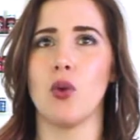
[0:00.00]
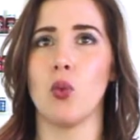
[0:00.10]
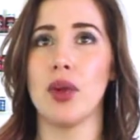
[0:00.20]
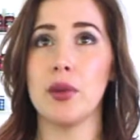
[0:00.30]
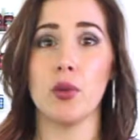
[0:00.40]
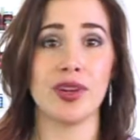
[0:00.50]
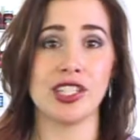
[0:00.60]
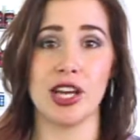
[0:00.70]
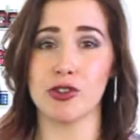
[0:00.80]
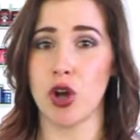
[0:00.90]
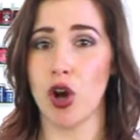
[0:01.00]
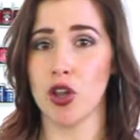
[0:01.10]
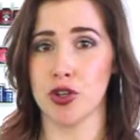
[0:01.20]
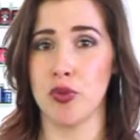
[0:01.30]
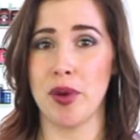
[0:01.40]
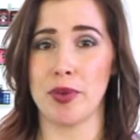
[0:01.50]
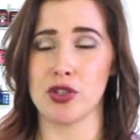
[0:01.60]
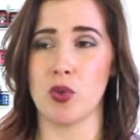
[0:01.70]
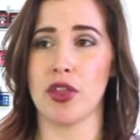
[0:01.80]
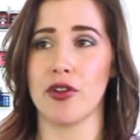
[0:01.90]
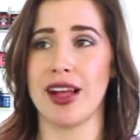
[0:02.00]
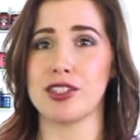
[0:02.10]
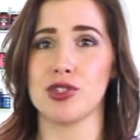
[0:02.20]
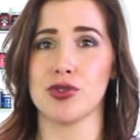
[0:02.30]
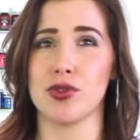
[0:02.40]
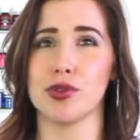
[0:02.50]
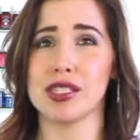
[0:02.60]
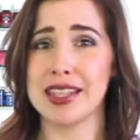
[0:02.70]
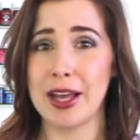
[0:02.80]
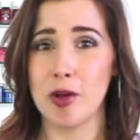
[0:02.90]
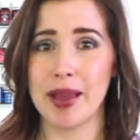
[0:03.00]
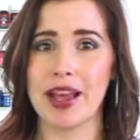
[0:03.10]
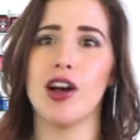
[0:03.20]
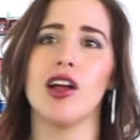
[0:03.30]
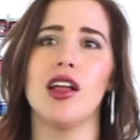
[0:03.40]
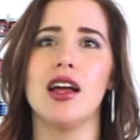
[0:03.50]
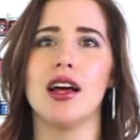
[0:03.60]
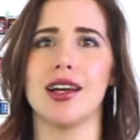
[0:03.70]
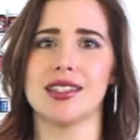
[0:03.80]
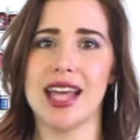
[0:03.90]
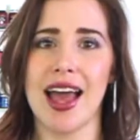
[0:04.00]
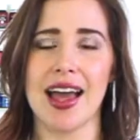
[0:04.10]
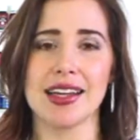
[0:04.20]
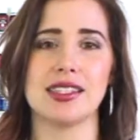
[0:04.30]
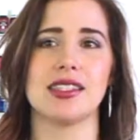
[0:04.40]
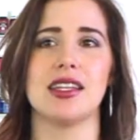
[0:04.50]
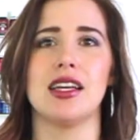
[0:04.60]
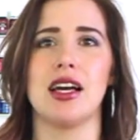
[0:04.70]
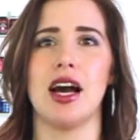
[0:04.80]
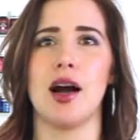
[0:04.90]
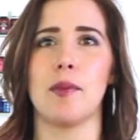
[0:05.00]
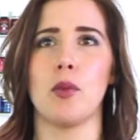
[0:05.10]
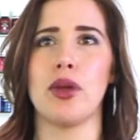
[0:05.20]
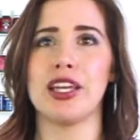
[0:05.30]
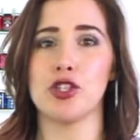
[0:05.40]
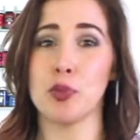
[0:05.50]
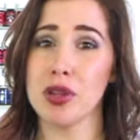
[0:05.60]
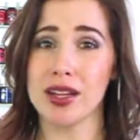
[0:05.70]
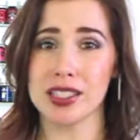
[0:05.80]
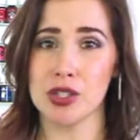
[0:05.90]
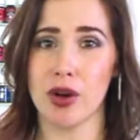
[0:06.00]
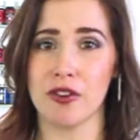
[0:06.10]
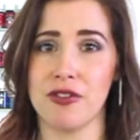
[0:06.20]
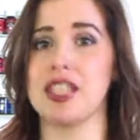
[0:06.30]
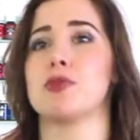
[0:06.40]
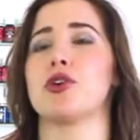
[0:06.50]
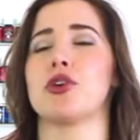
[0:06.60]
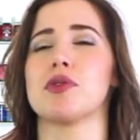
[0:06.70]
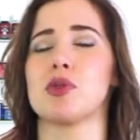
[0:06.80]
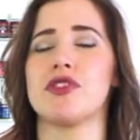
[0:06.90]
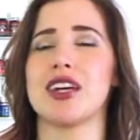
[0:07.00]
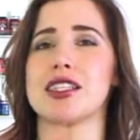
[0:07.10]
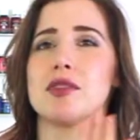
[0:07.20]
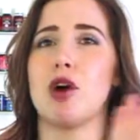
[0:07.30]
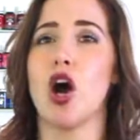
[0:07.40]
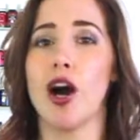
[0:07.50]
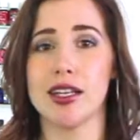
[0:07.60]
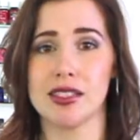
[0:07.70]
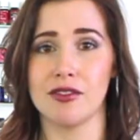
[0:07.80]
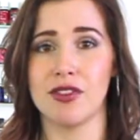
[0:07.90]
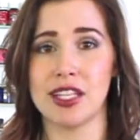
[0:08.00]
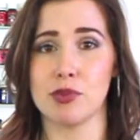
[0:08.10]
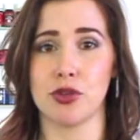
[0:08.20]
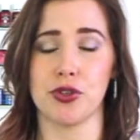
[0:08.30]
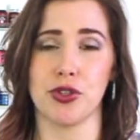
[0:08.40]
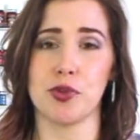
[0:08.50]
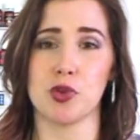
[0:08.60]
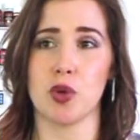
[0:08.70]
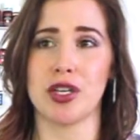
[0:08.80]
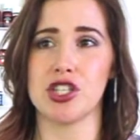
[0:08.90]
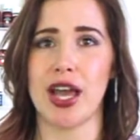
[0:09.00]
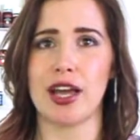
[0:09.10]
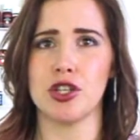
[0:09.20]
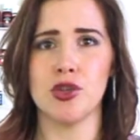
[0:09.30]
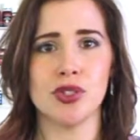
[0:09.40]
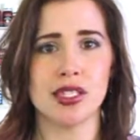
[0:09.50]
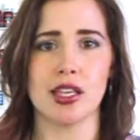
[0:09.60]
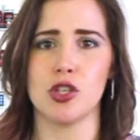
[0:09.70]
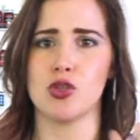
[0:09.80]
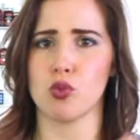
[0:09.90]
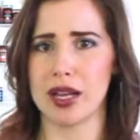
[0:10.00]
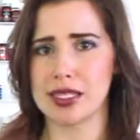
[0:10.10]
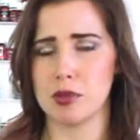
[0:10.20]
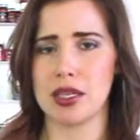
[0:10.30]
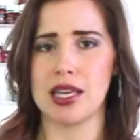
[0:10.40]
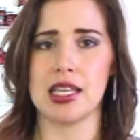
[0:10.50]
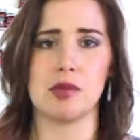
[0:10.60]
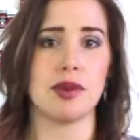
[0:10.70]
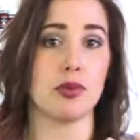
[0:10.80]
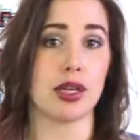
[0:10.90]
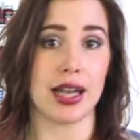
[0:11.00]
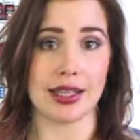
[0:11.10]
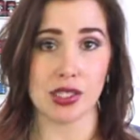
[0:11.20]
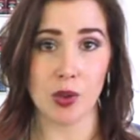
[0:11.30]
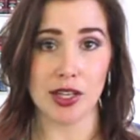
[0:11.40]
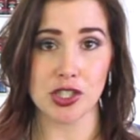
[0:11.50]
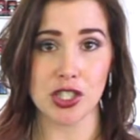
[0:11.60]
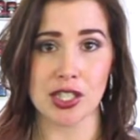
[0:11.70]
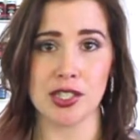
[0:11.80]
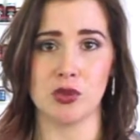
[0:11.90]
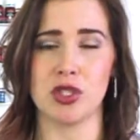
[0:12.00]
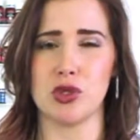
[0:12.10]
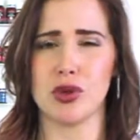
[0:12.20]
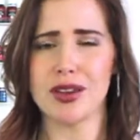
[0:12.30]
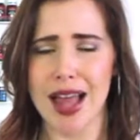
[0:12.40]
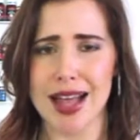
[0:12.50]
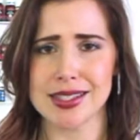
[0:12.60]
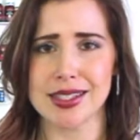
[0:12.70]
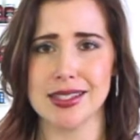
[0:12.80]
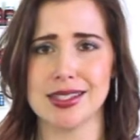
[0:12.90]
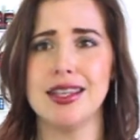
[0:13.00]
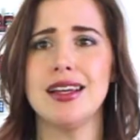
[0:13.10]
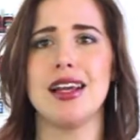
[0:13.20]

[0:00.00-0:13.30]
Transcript: We reach out to all our new members, whether that's through snail mail, a text. We get you plugged into our Facebook groups. We've got some awesome Facebook groups where we chat usage, recipes, people can ask questions, we do classes.